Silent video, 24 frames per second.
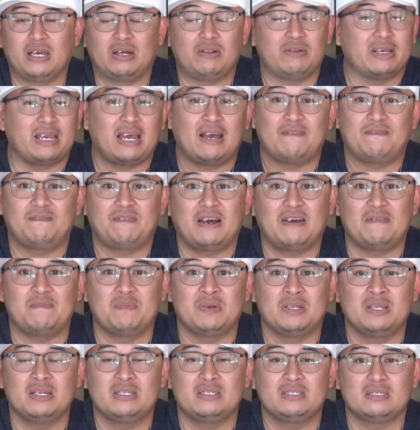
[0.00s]
I only got 5
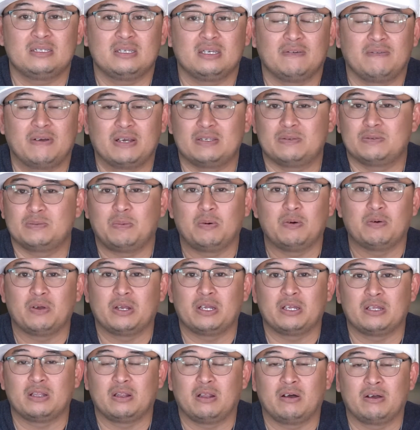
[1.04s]
minutes. If I spoke
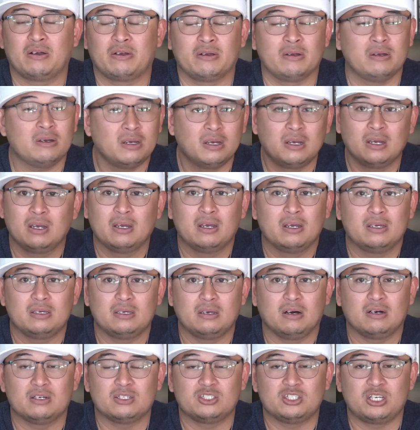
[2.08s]
any longer,
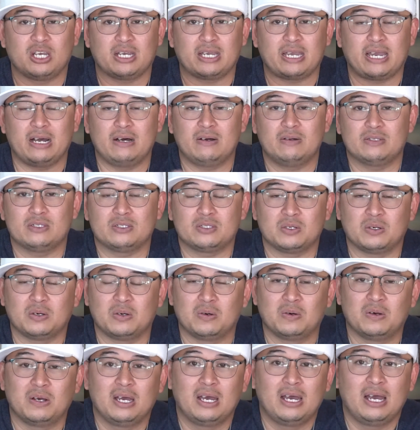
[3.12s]
y'all's check out.
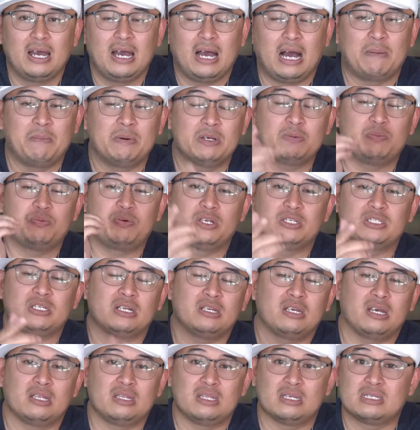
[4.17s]
So I'm gonna preach on
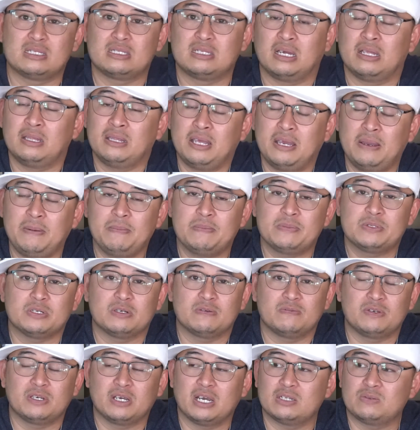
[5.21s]
it on this Sunday. So
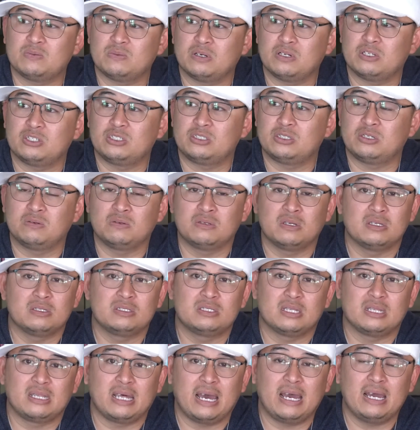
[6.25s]
if you guys want to tune
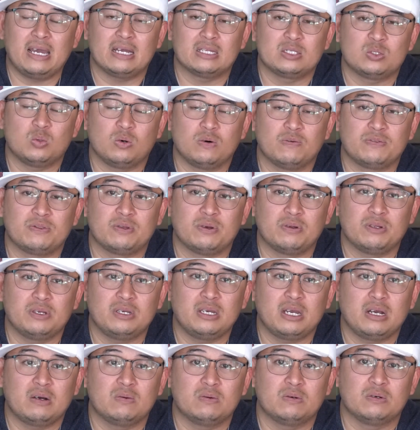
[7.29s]
into that at 12:30,
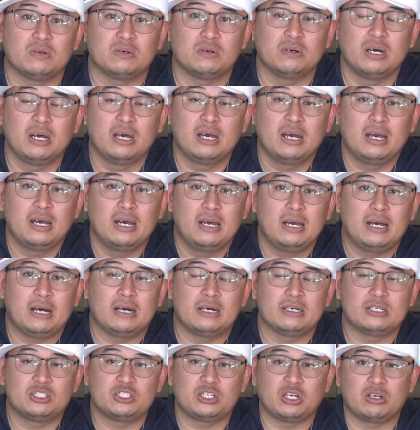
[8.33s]
I will
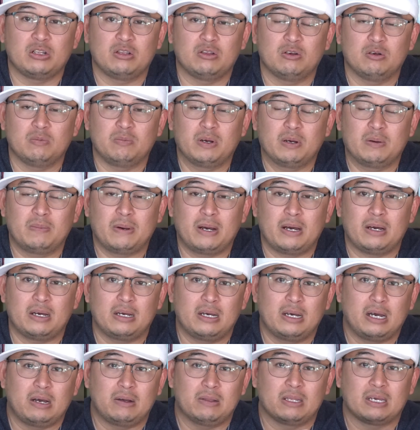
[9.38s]
share a little bit about
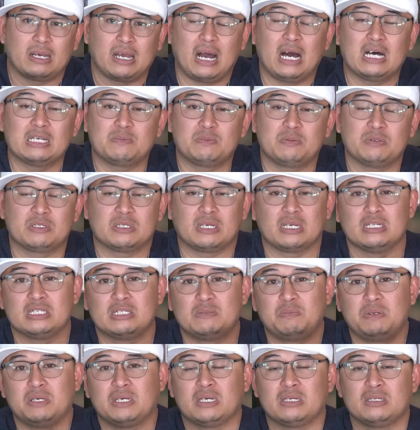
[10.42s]
how the gospels can
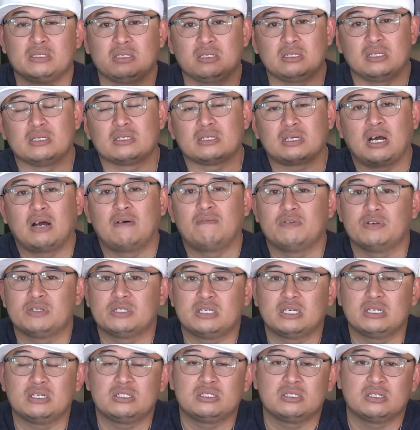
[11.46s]
speak into this
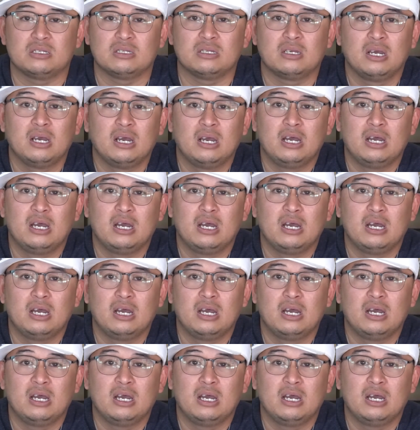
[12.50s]
conversation.